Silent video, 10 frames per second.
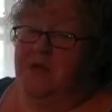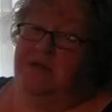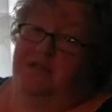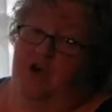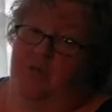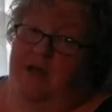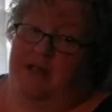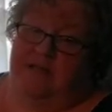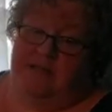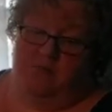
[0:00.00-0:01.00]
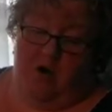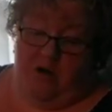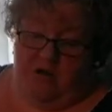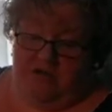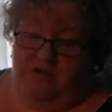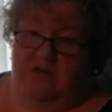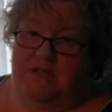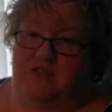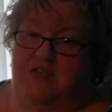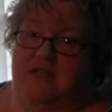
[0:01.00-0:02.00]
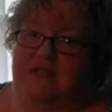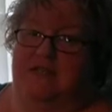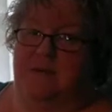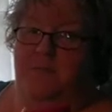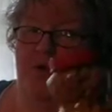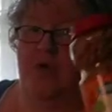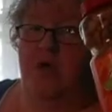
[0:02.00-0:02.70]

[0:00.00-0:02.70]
so I need some more. So this is just a simple